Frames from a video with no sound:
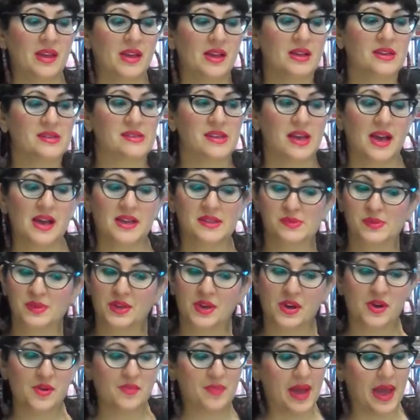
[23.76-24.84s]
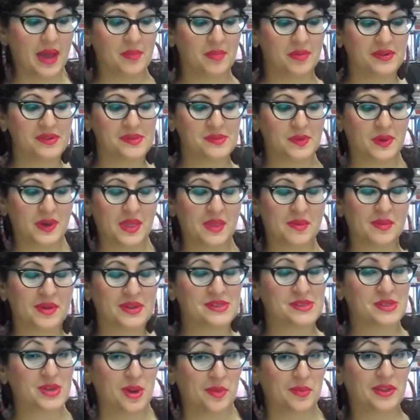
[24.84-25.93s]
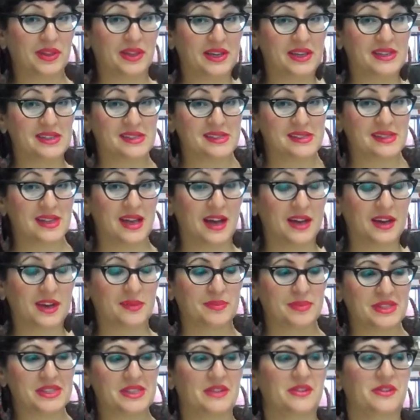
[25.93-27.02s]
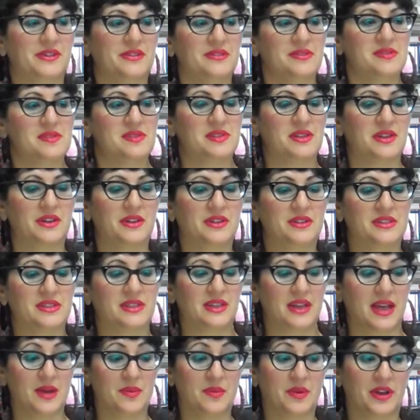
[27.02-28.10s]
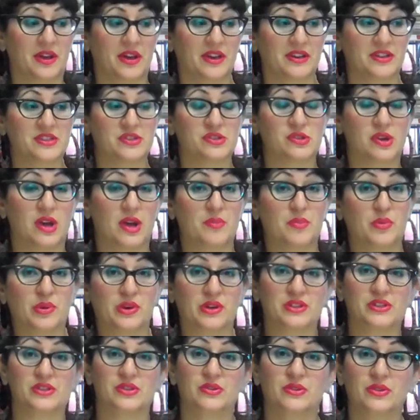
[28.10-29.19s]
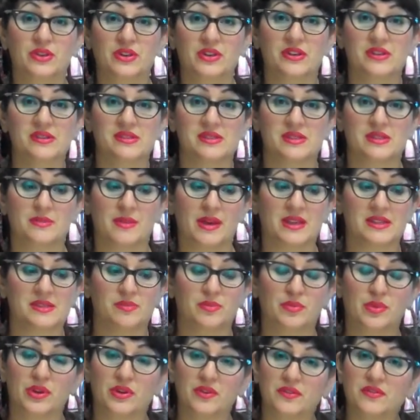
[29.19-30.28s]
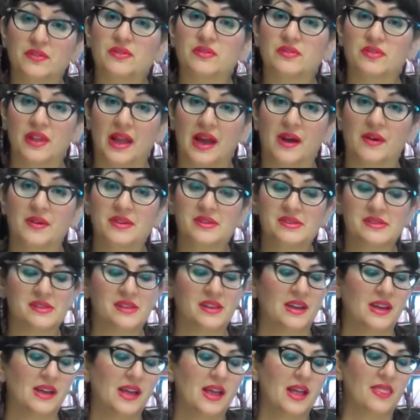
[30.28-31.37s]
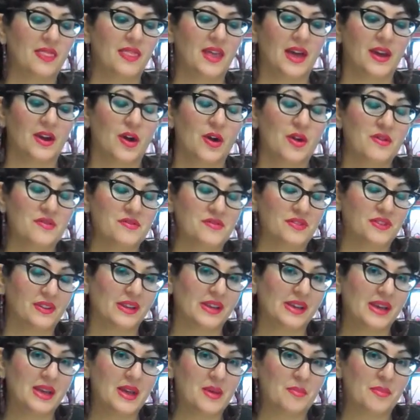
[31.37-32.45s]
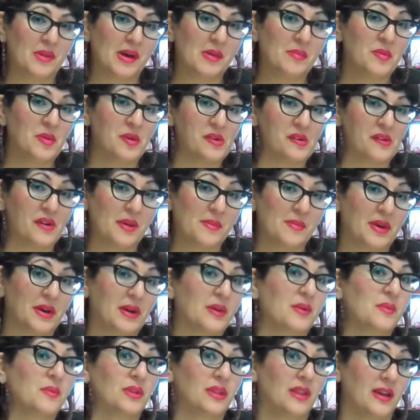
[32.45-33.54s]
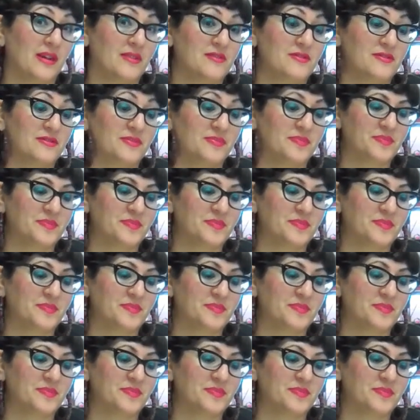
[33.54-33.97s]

So as we know, paper is one of the most commonly discarded materials, so today we're going to try and put it to good use to make some beautiful flowers that hopefully mum or grandma will love.